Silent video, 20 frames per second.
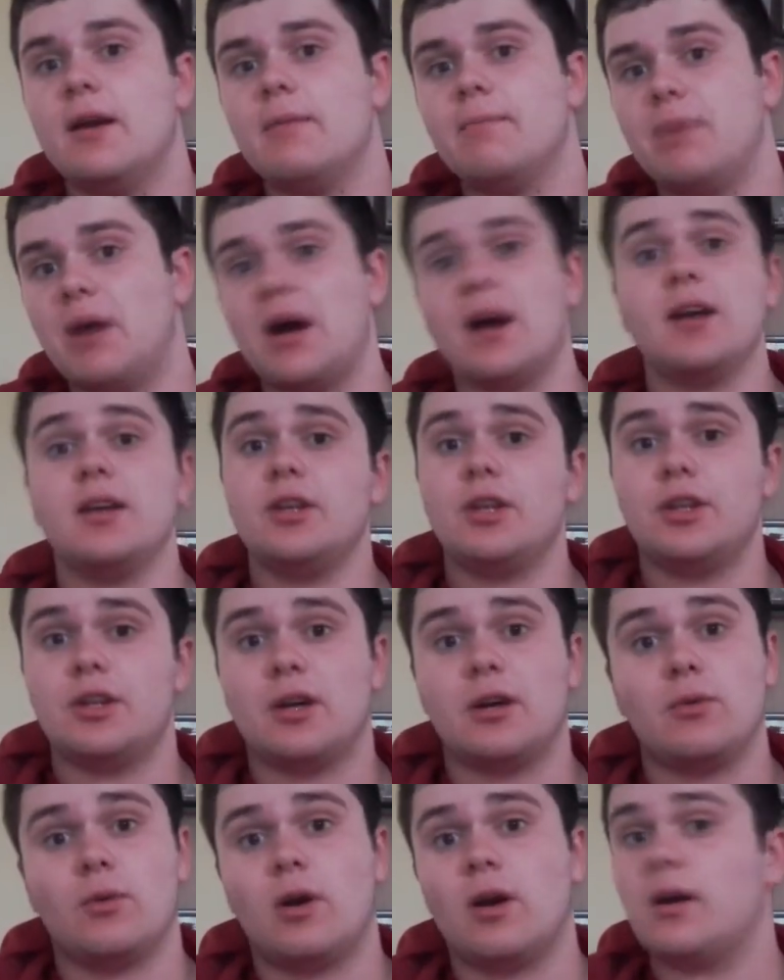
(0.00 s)
But you
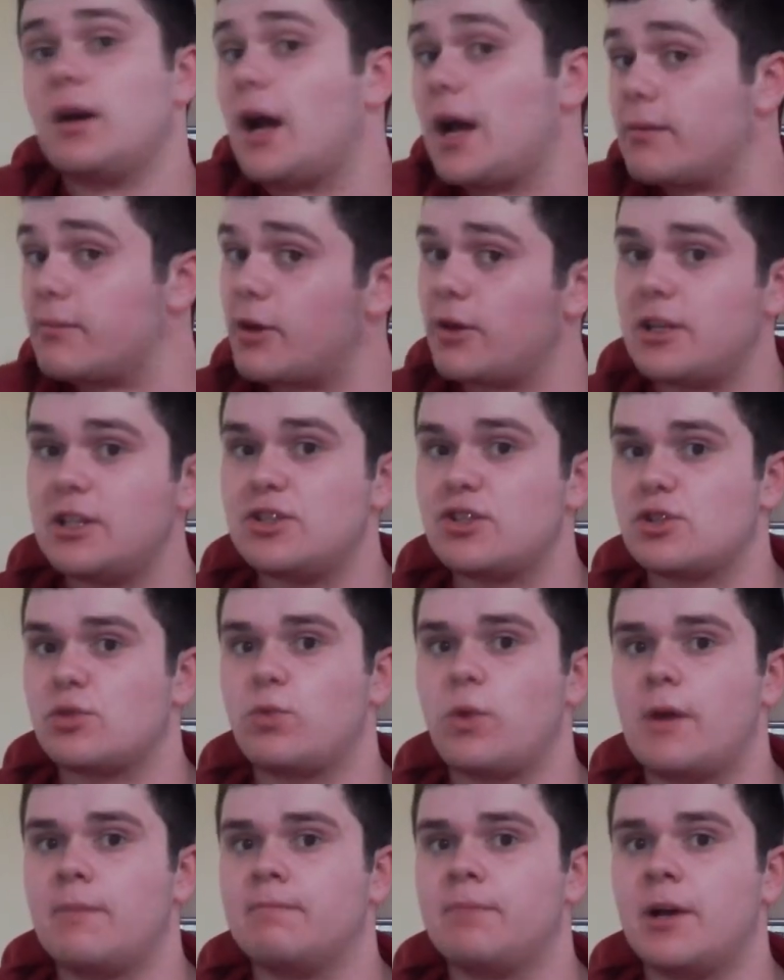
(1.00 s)
know what, I'm only just
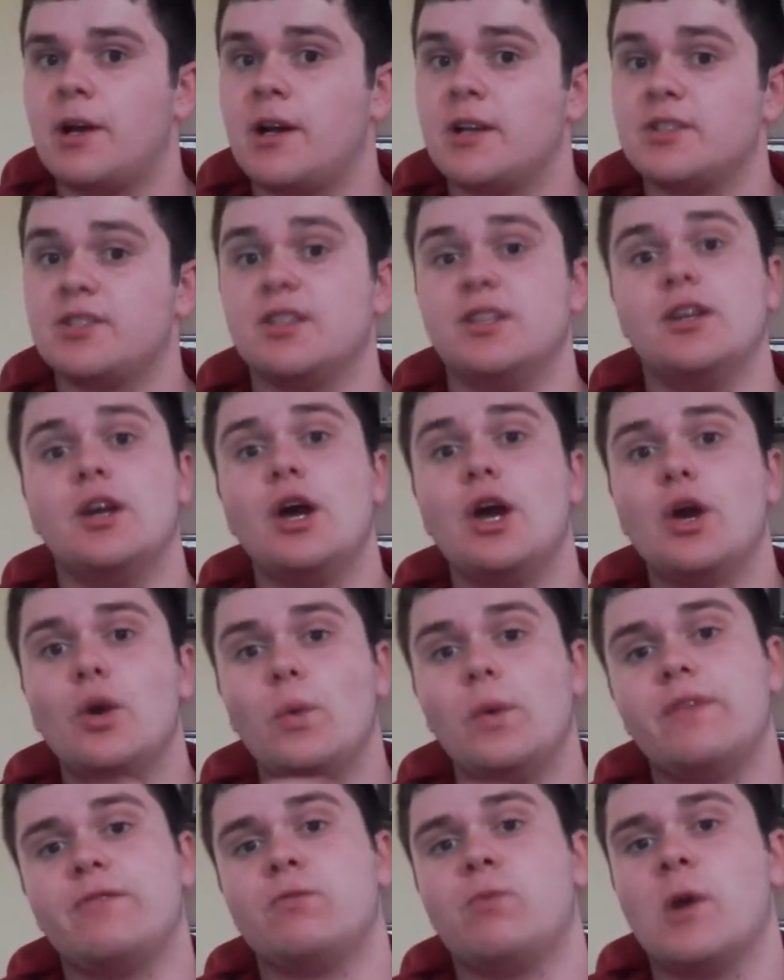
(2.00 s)
one person
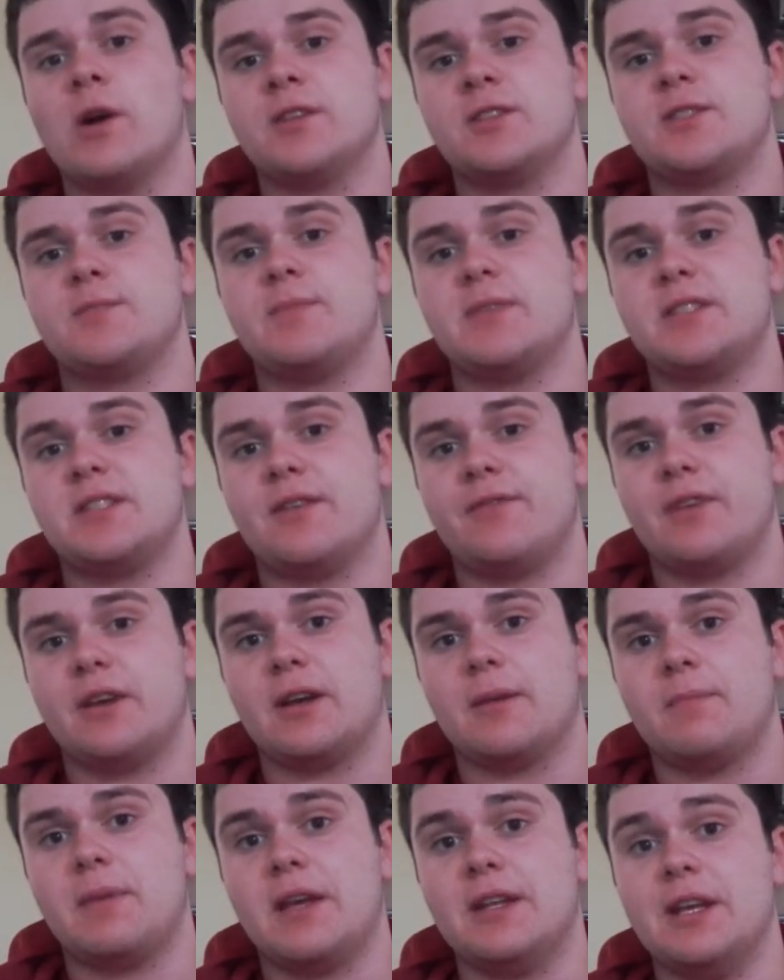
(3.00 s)
with one specific
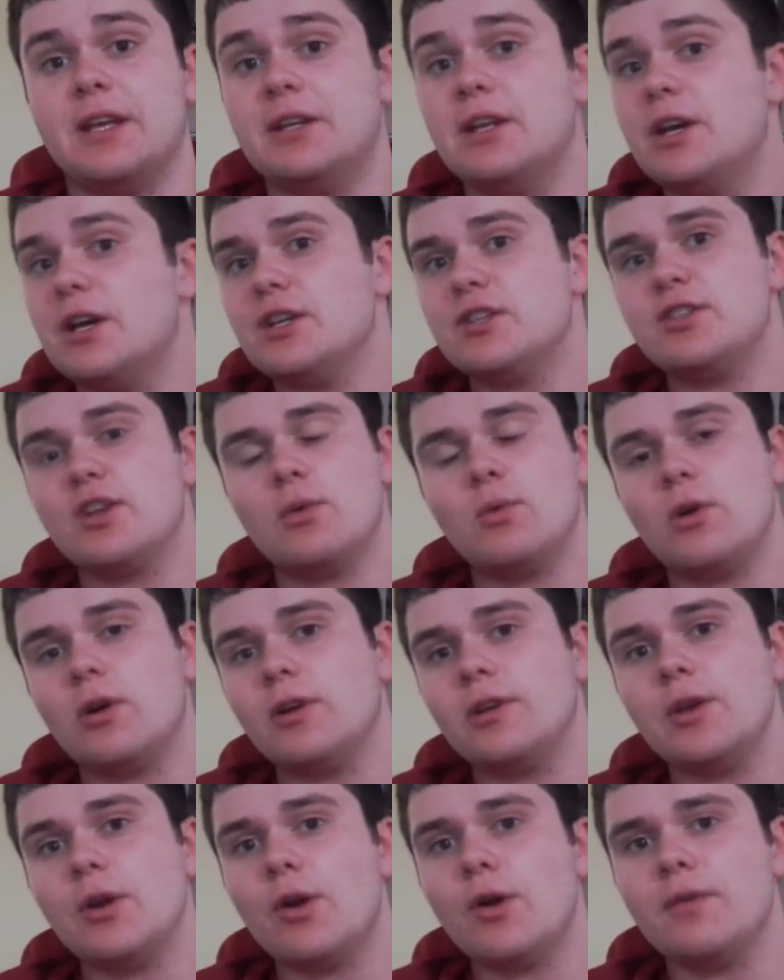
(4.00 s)
opinion. So
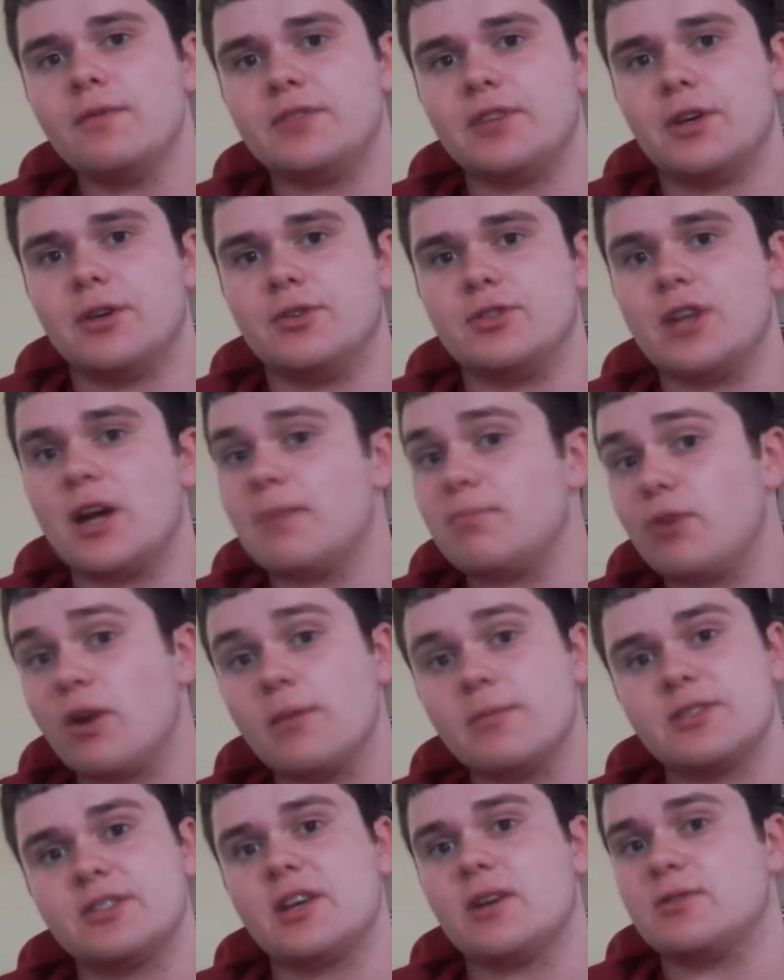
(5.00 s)
what are your views? I
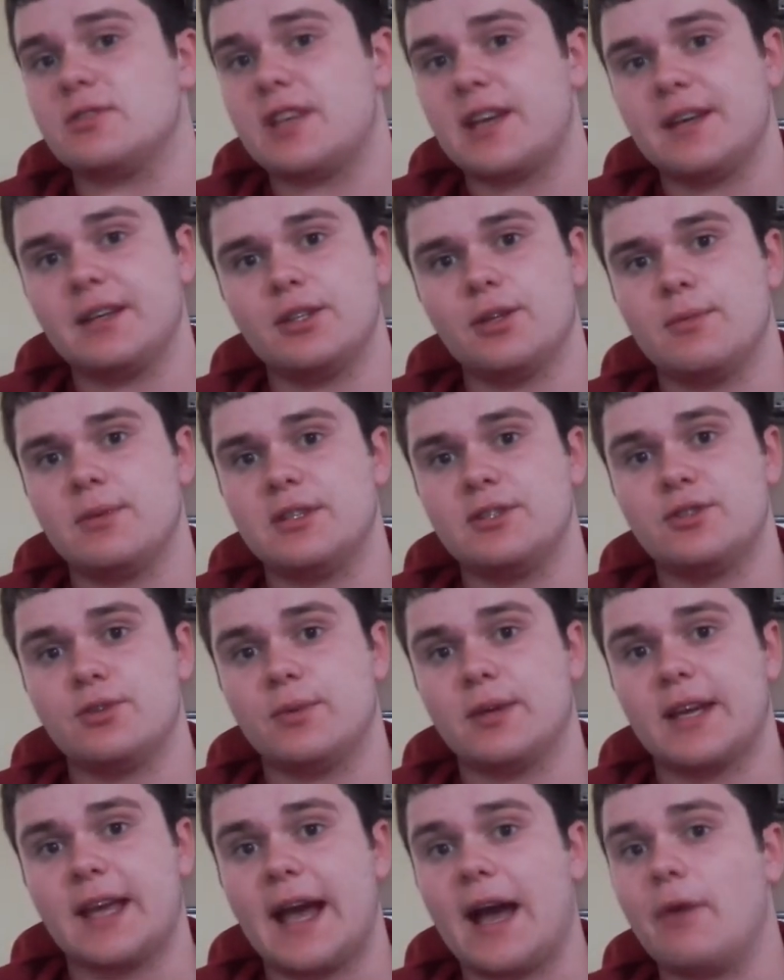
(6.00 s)
promise I'll take them into
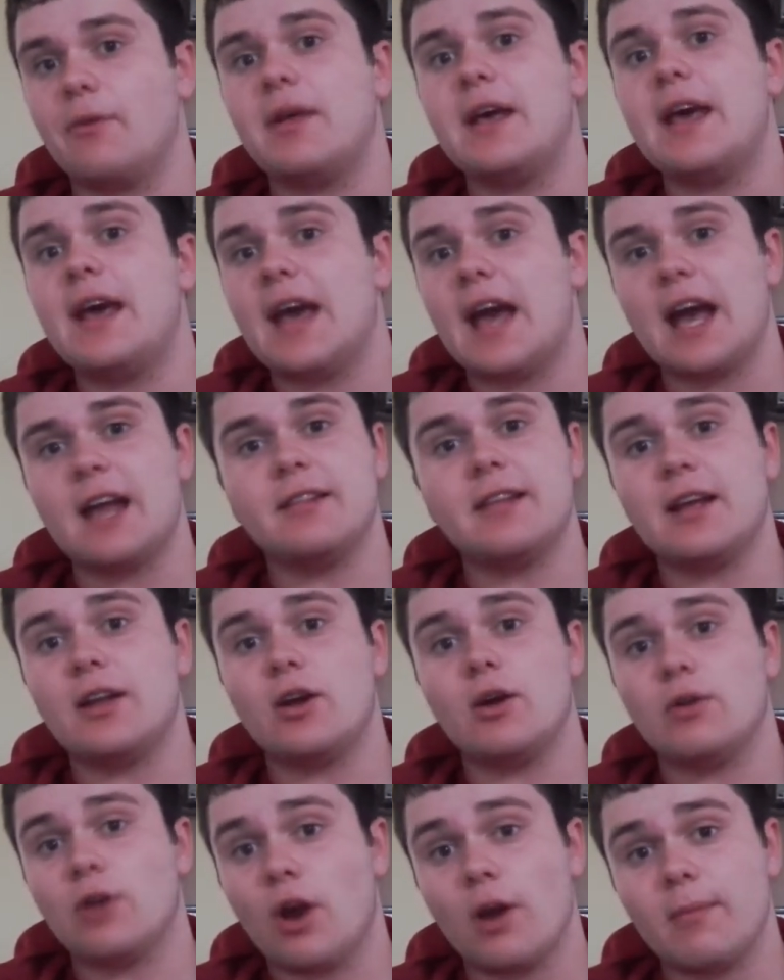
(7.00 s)
account and then
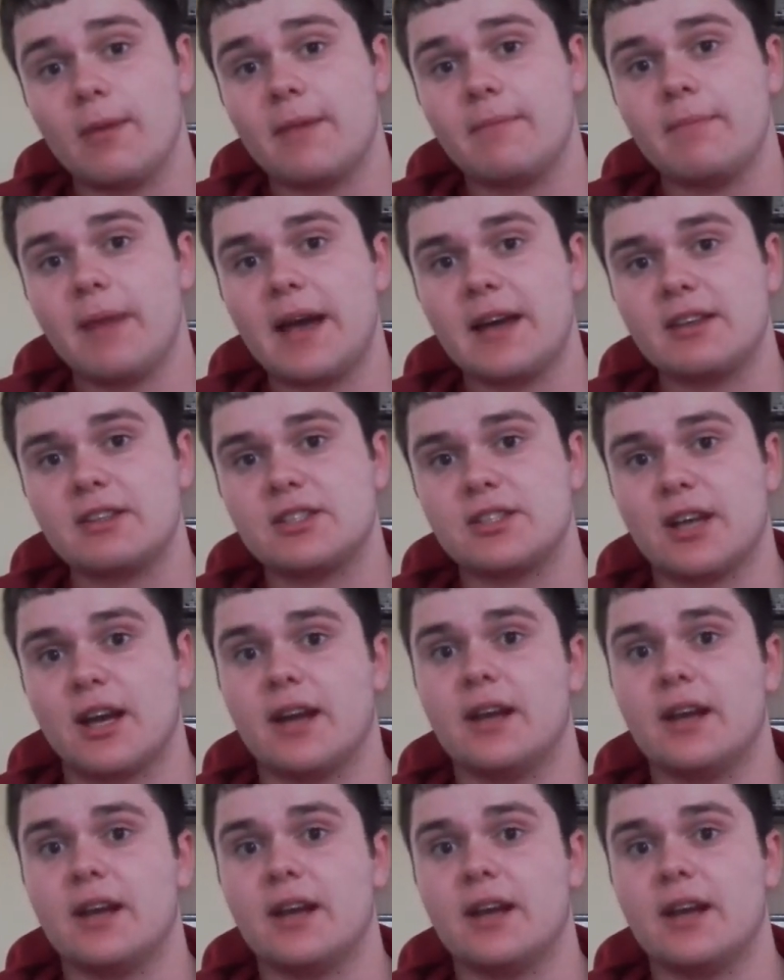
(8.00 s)
I'll comment back to you.